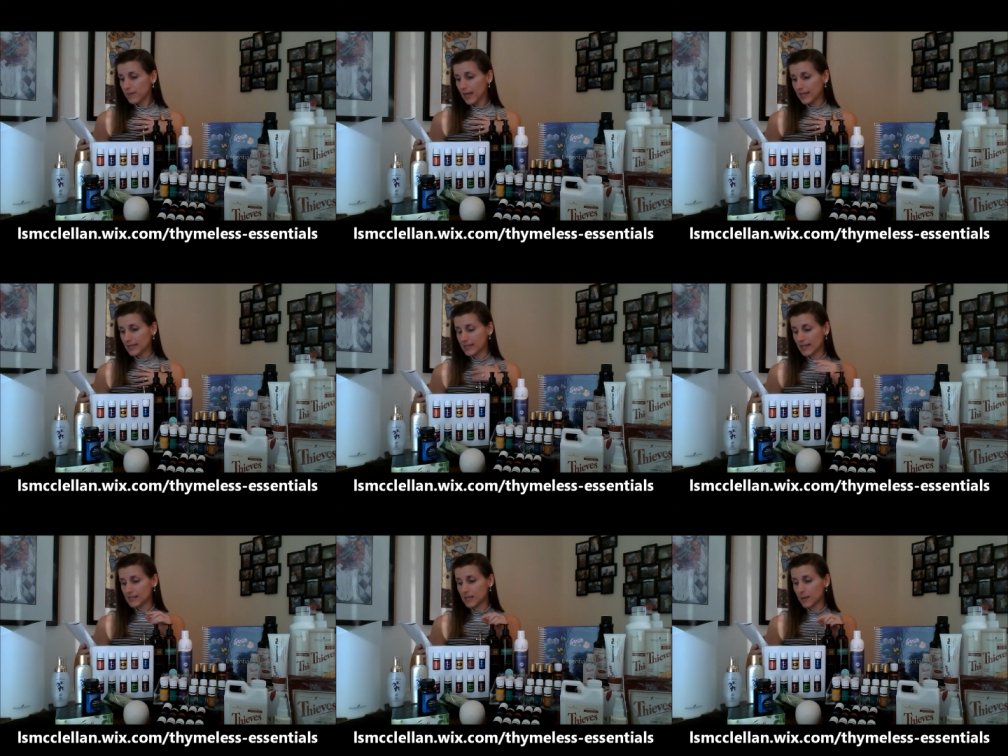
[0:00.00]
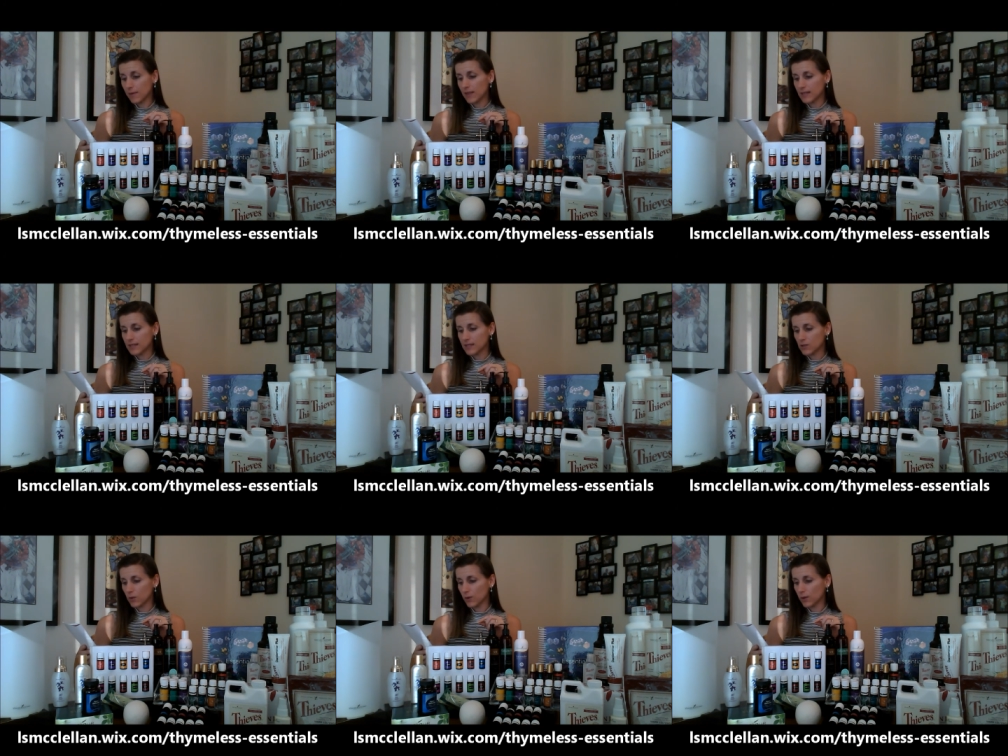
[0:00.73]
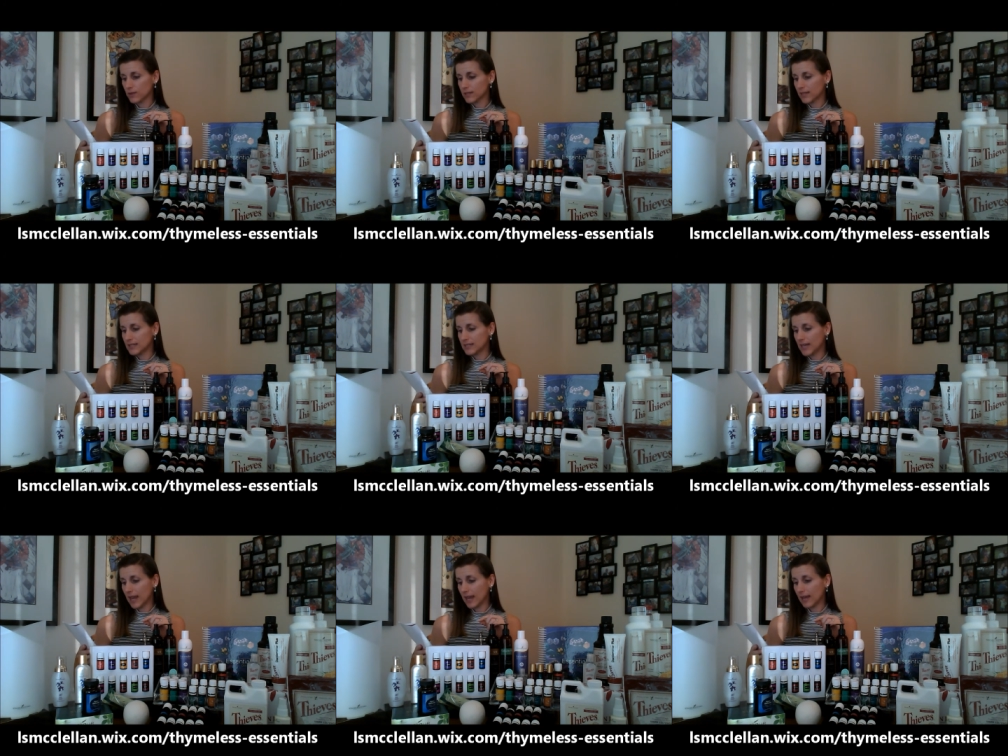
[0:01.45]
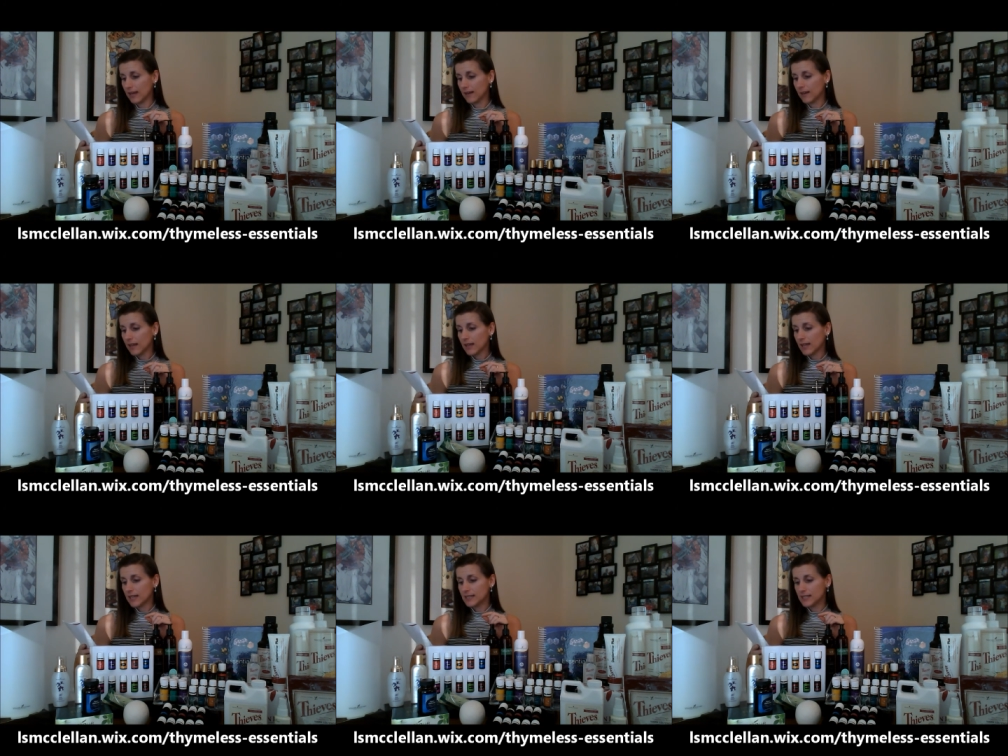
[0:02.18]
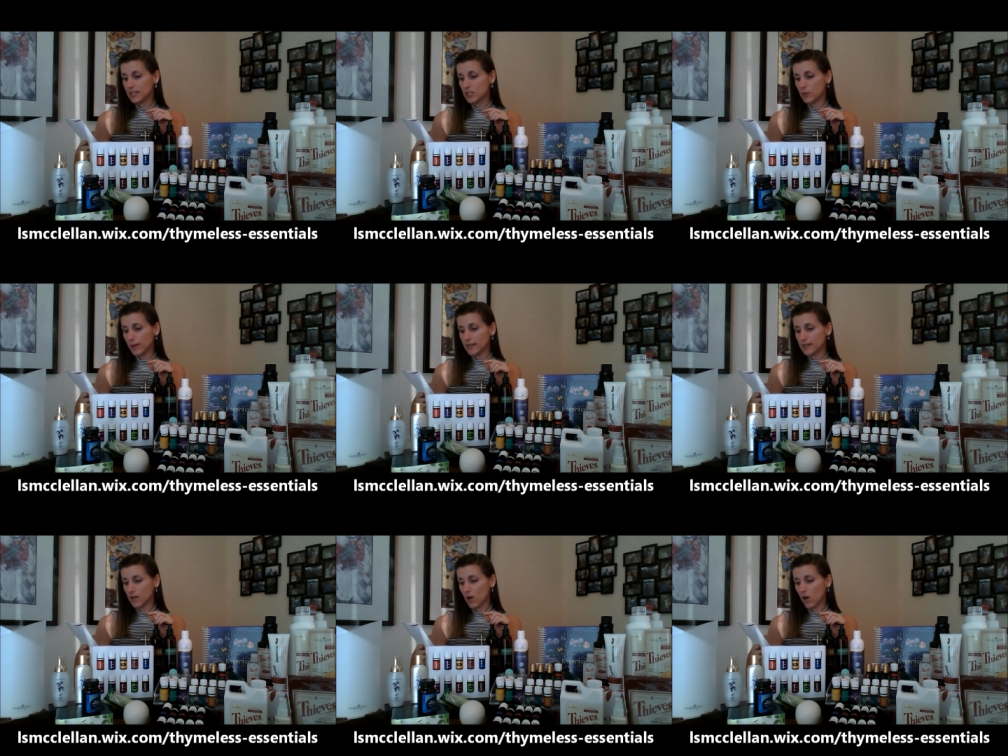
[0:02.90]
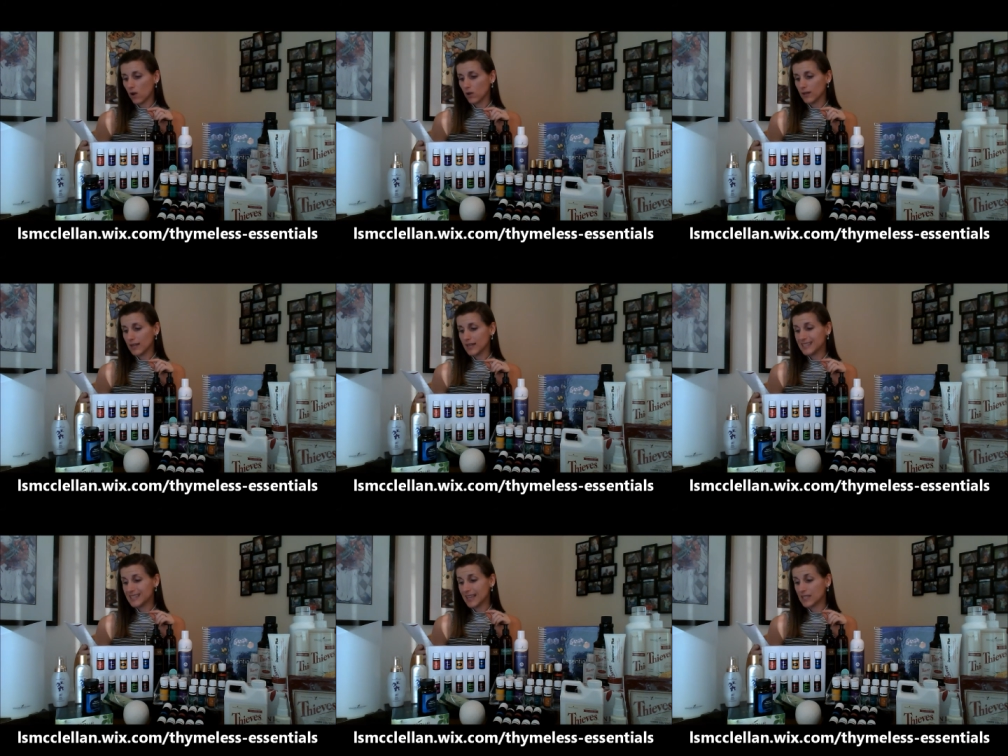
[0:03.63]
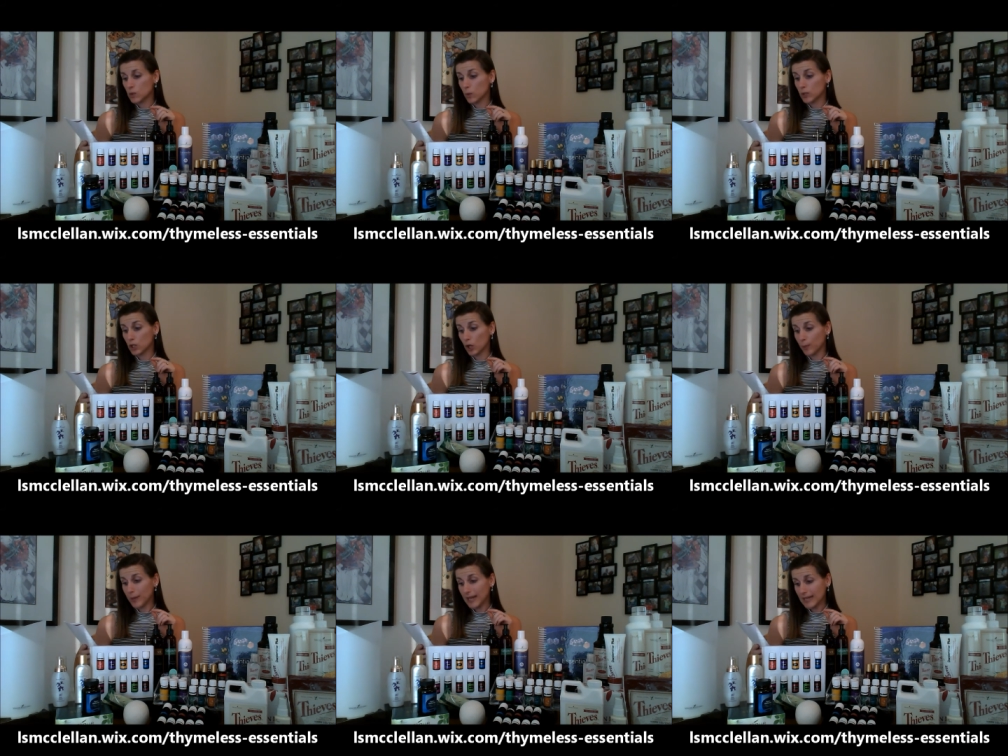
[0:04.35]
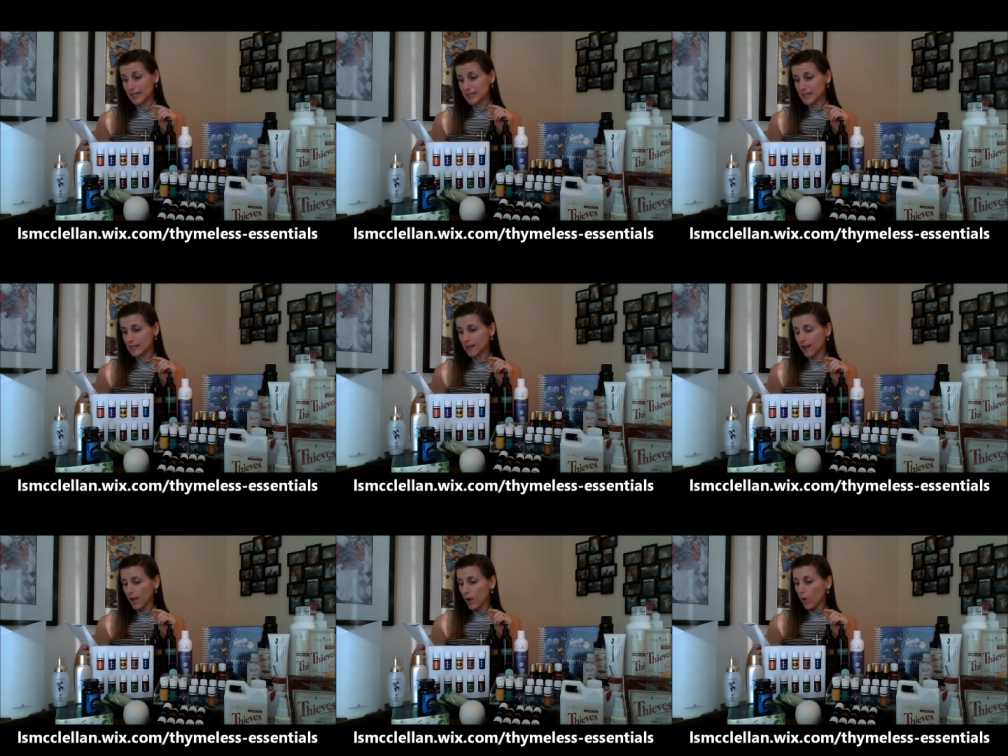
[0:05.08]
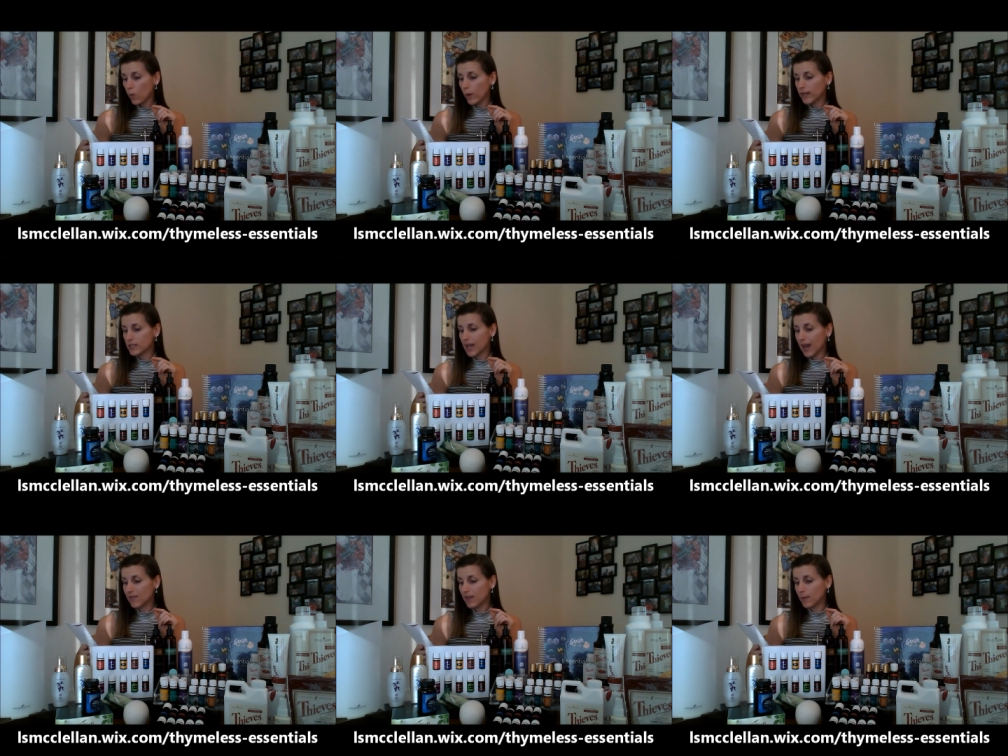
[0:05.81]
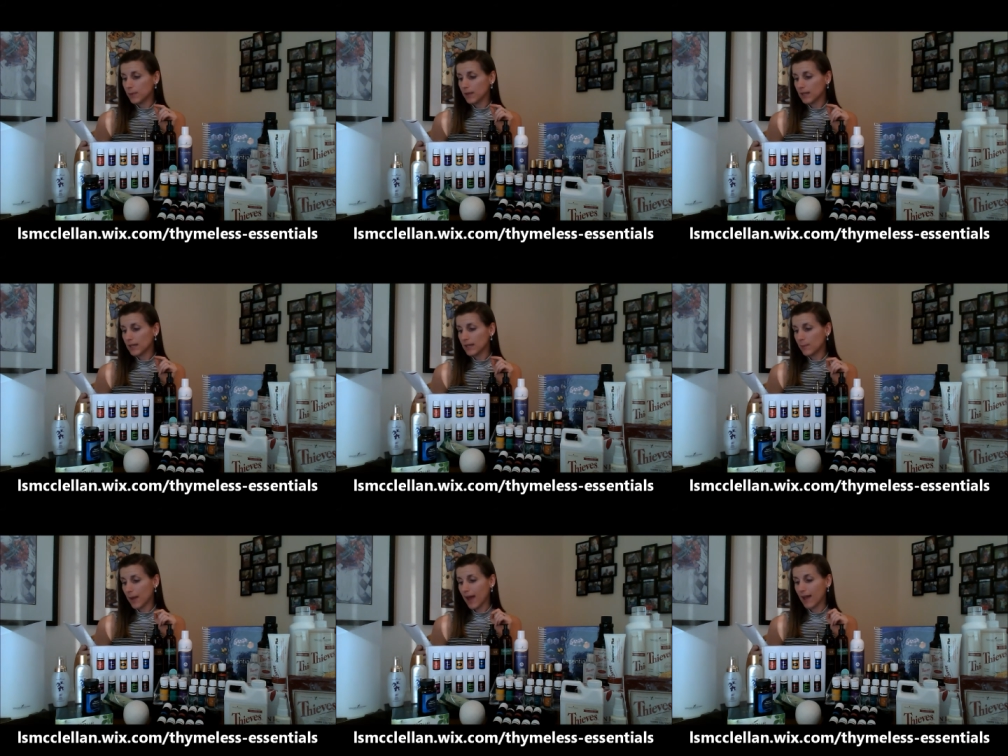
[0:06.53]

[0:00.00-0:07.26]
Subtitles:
is that some of the essential oils contain constituents called sesquiterpenes, which have the ability to